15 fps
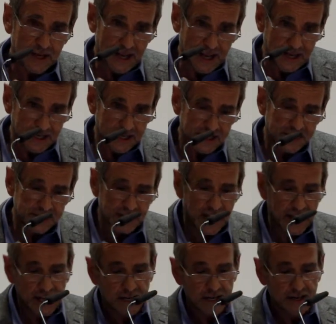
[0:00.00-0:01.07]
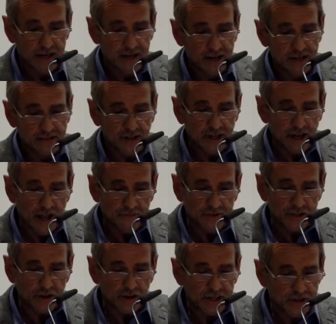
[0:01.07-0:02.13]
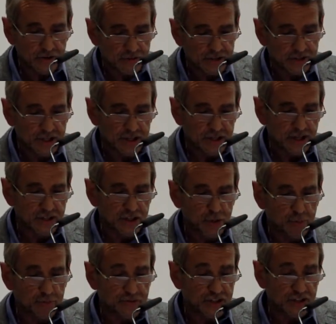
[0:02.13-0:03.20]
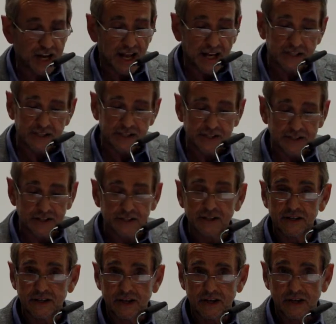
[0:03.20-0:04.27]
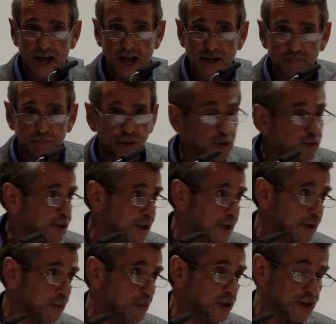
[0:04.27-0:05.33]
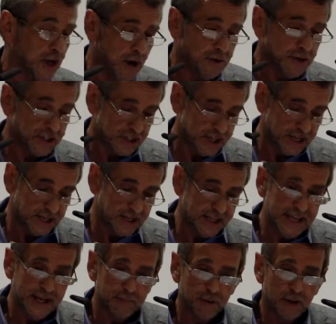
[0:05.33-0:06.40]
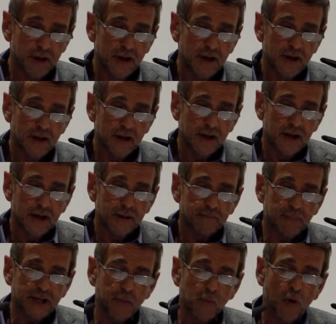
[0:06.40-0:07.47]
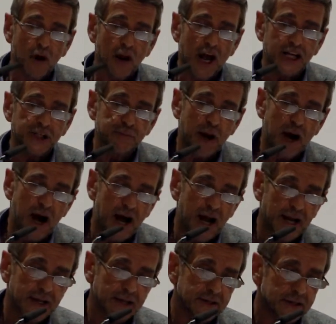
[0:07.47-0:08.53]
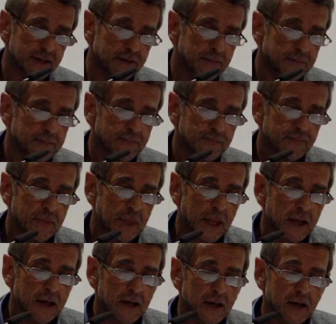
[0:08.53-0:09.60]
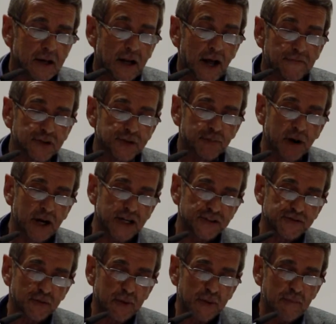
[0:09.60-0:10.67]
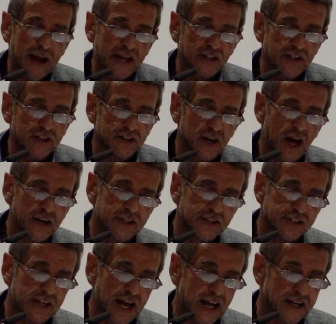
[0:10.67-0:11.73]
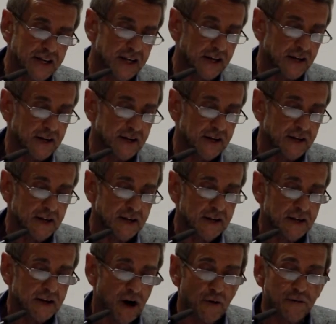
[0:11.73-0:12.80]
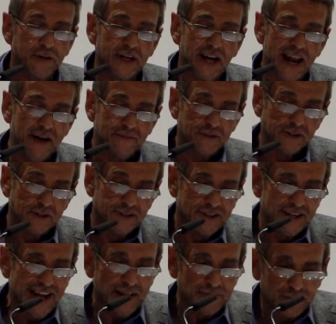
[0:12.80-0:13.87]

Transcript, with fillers: Helena is saying that love is not interested in superficialities like beauty, which are only skin deep, but in what lies behind. Love springs from imagined understanding, often leavened,